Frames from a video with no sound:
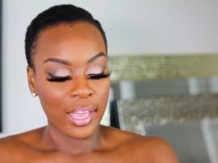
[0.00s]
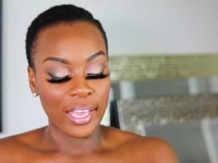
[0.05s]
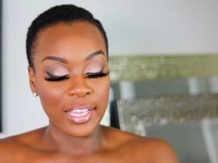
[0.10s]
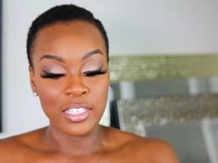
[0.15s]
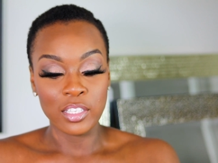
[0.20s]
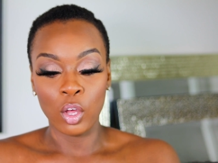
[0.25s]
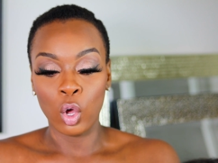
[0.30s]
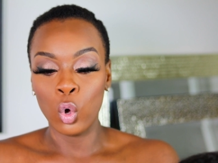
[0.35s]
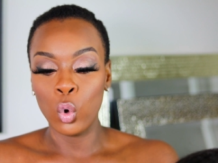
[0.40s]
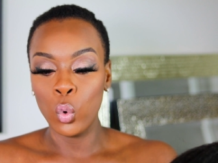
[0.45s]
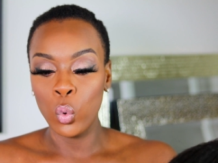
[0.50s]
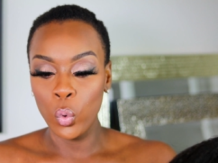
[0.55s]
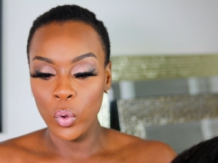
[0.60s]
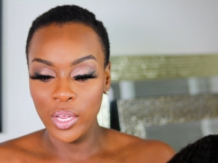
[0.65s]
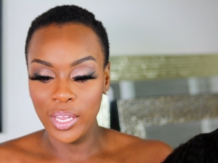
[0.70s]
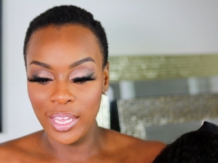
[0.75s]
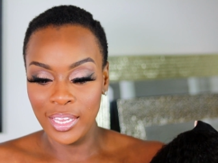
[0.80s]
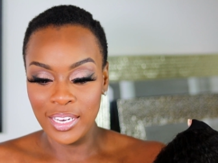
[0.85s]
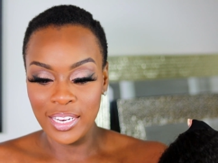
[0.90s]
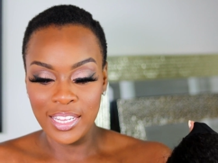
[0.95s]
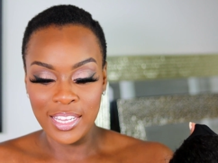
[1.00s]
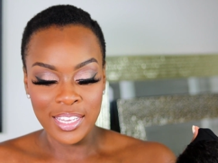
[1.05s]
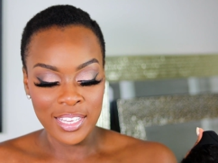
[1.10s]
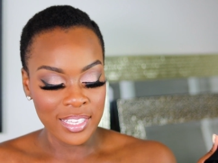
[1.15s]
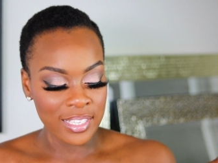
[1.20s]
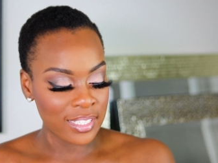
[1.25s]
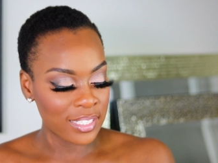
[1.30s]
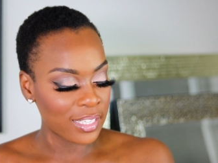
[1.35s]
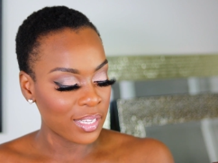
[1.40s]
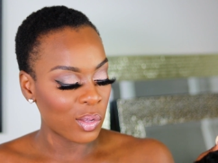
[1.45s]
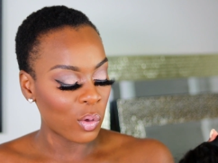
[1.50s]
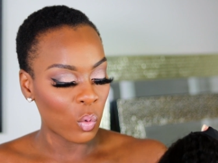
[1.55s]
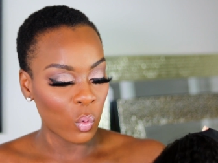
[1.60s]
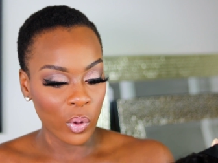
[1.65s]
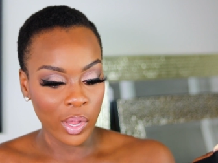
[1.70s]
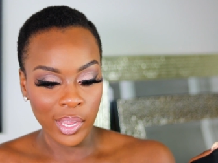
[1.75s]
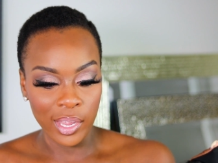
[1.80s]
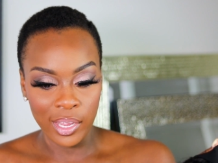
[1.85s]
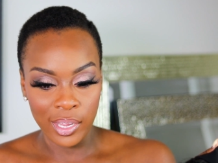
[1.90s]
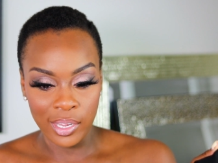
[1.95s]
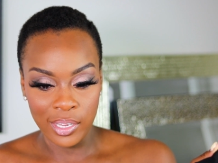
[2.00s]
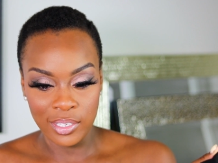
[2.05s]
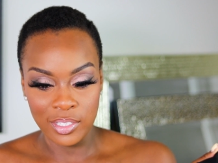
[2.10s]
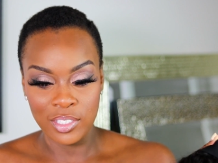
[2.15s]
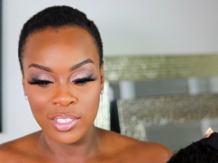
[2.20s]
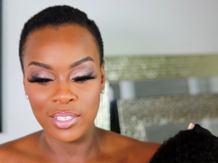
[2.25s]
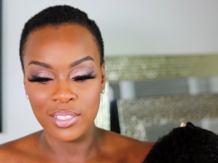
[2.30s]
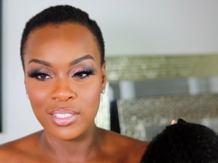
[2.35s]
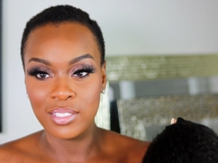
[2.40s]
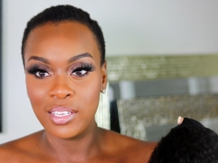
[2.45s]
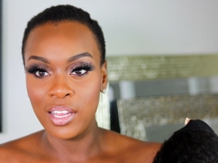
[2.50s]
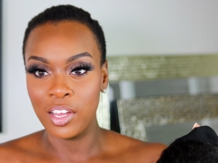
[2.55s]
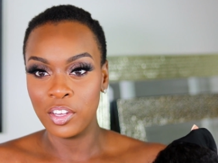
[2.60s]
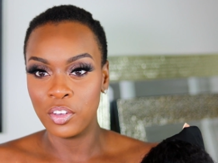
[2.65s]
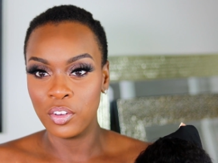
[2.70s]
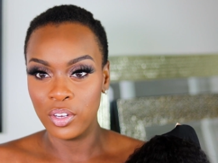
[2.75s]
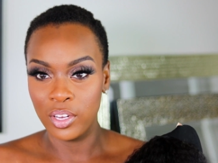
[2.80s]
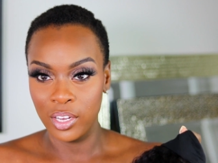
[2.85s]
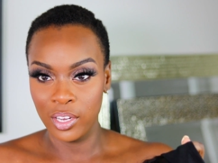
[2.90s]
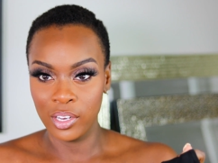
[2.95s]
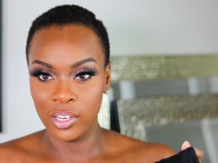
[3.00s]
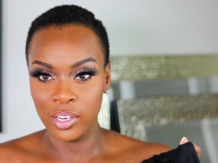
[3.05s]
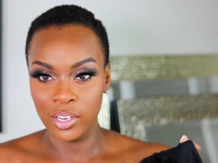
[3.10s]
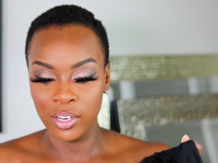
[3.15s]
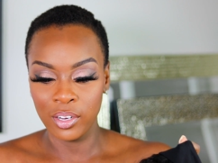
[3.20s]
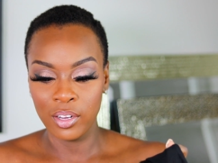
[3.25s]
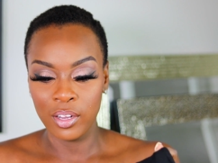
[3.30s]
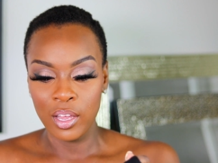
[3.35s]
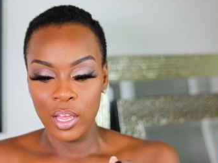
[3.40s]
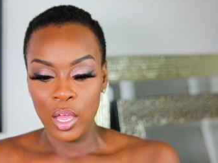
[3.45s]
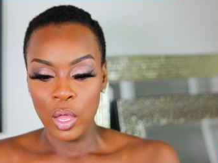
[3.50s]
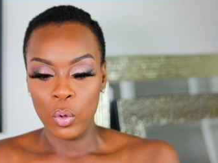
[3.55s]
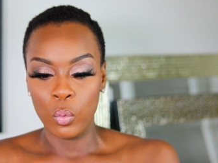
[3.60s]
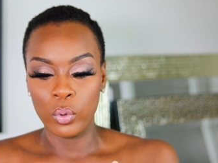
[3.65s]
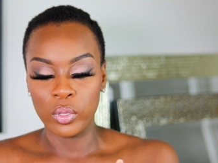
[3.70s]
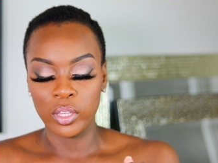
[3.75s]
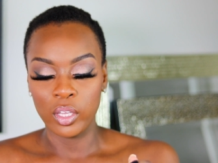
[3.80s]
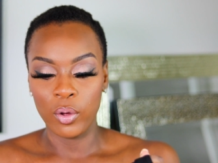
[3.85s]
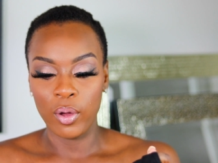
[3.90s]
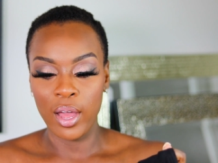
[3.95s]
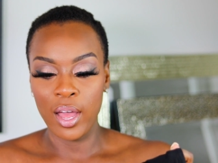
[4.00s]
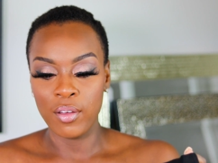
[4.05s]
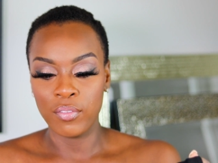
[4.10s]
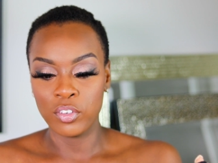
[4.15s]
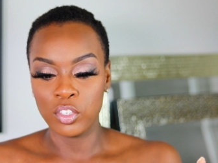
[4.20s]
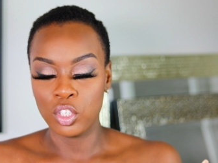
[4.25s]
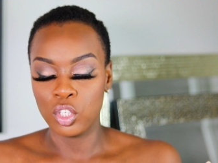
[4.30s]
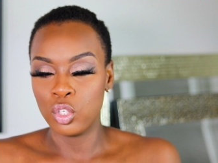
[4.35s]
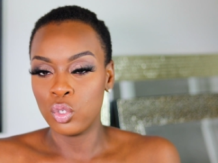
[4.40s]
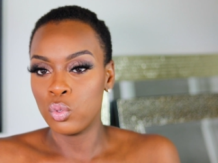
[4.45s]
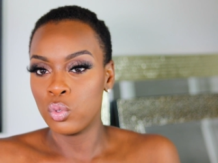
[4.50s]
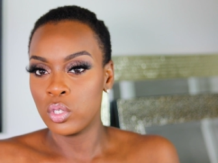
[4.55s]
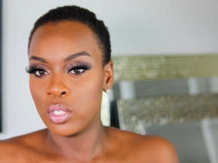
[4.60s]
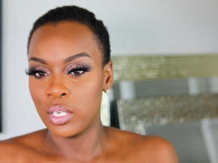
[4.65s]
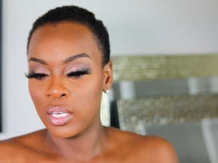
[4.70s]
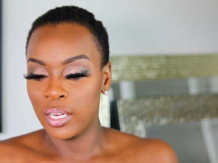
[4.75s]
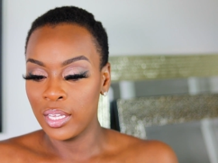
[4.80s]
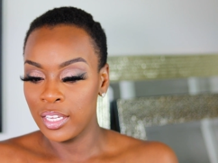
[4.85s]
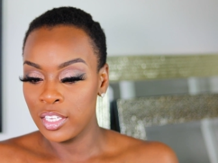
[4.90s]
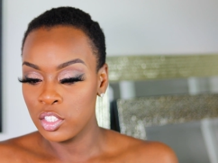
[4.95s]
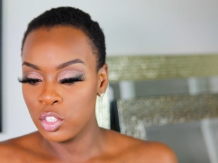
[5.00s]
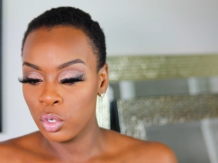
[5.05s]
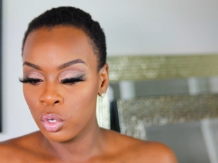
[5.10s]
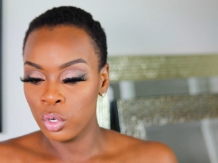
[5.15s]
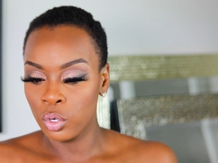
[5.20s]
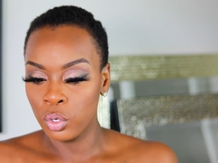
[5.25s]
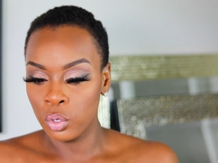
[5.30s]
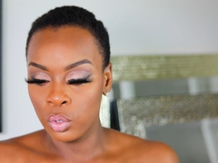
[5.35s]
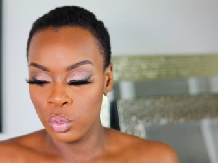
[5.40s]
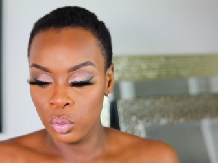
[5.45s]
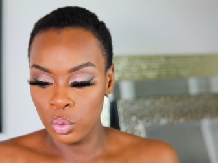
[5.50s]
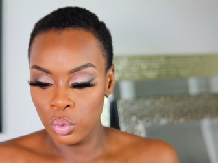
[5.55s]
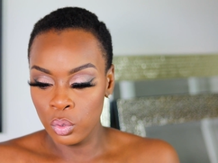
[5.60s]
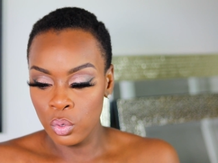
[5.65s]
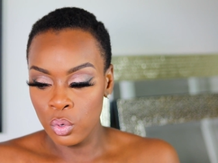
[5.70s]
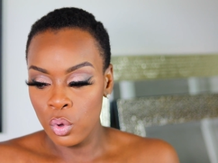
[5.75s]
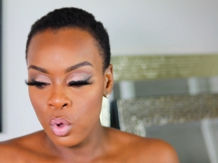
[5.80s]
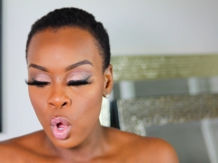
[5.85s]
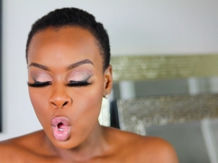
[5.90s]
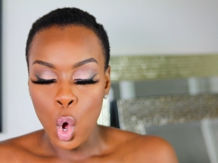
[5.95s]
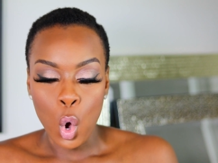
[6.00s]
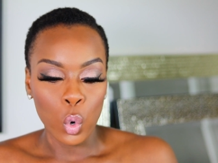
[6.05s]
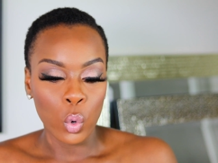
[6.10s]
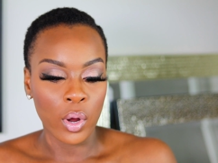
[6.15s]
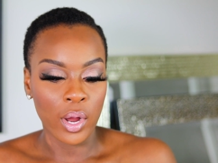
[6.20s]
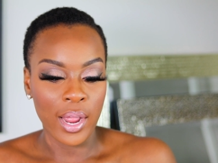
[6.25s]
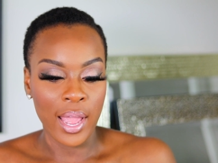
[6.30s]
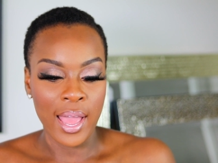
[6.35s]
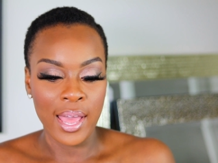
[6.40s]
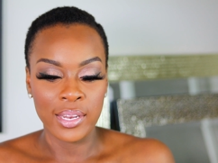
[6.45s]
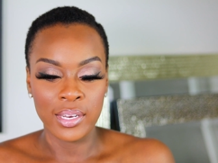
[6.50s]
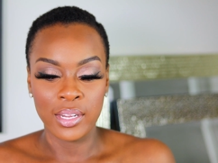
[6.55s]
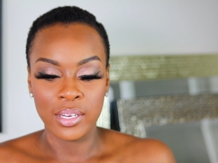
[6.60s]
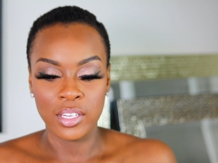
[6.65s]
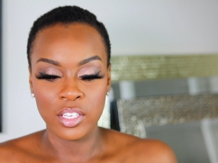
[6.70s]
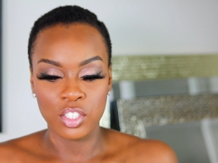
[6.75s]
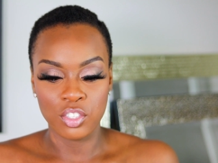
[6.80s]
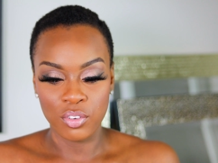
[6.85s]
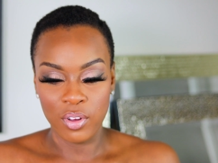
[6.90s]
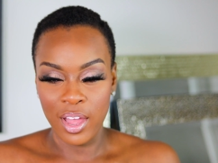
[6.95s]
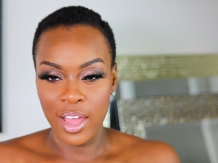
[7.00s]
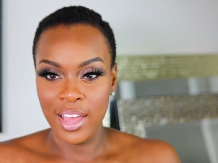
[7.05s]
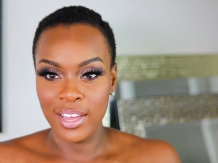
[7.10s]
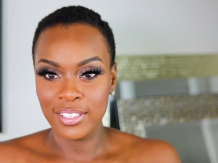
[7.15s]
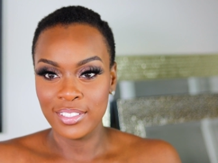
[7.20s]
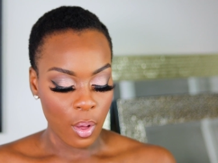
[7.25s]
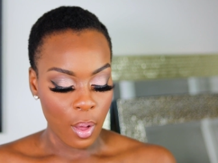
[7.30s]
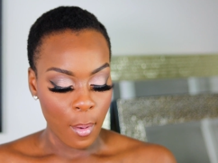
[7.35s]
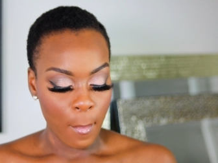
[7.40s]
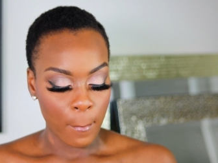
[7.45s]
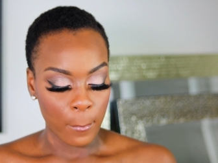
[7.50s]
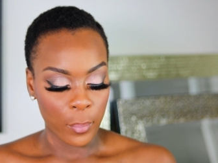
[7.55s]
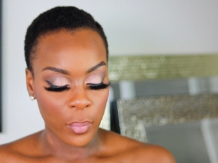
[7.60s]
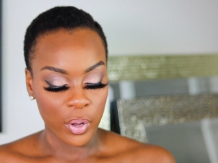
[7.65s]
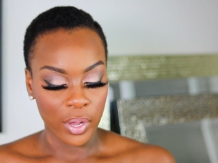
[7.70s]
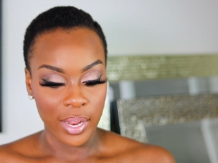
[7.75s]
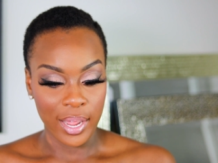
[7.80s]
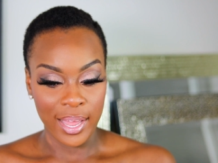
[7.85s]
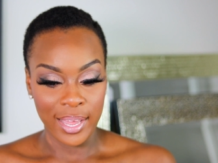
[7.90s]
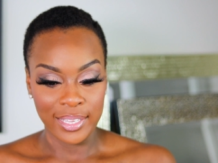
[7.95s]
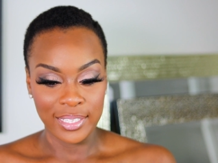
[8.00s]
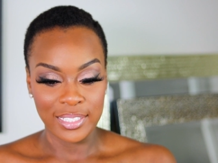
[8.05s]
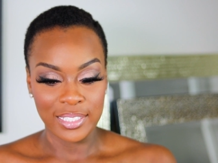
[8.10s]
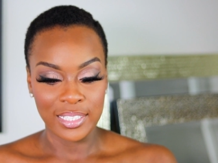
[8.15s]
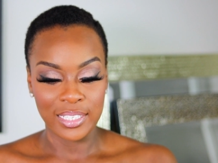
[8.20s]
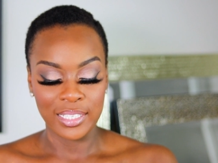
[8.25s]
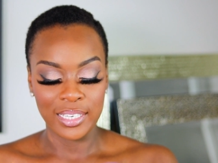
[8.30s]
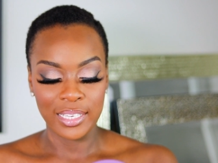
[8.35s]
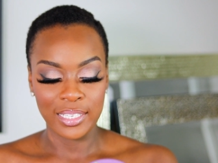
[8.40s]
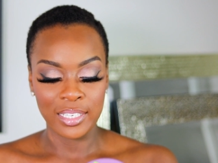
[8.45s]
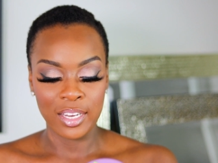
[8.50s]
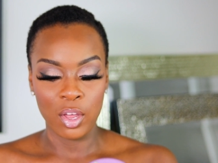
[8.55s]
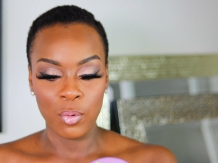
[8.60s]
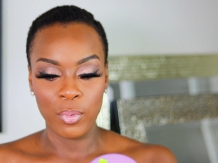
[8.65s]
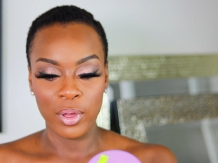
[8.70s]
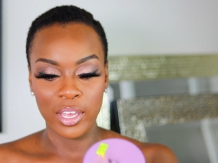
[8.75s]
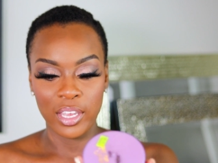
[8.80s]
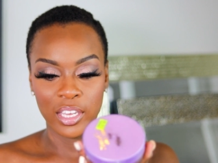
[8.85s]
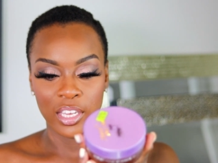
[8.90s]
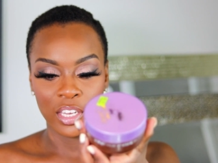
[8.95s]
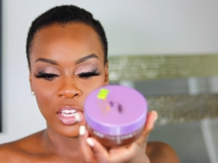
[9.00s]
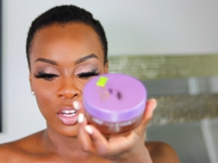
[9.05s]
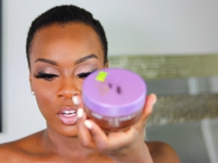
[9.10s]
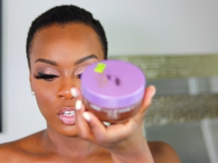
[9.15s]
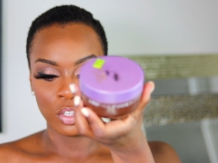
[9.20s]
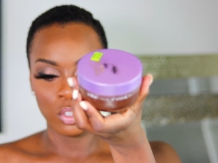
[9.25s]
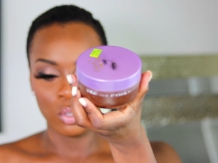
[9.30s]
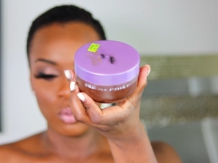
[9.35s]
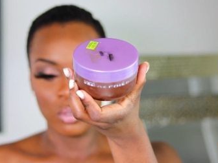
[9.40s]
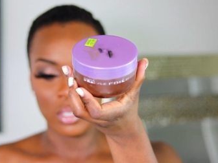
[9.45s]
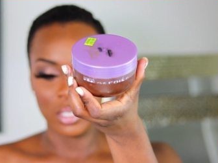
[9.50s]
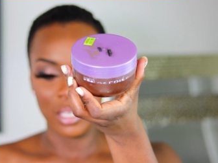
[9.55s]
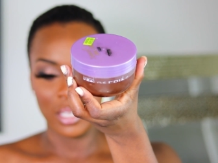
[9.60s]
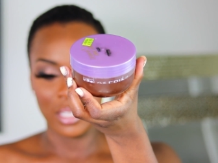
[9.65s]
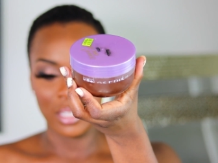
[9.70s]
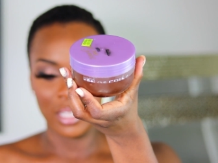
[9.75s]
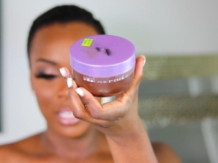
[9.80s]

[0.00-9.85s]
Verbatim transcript: it's a quick and easy way to style your hair without having to use lace or glue or add any track but I slicked down my hair using